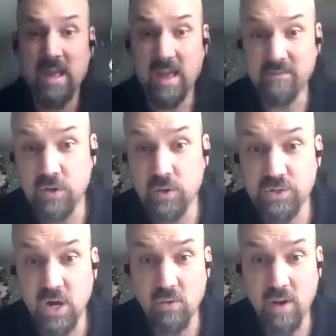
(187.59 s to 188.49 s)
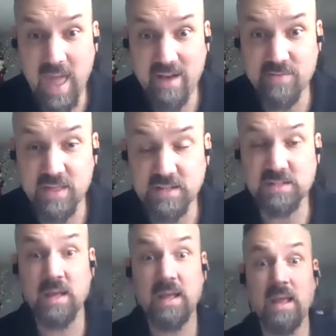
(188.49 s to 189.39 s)
If you don't have
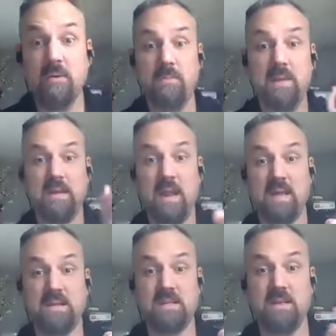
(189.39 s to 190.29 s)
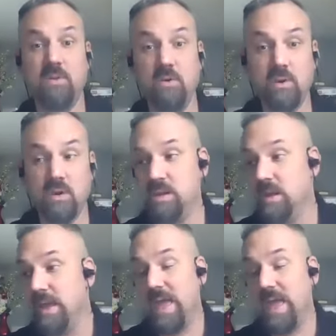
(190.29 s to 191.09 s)
this, it would be nice if you could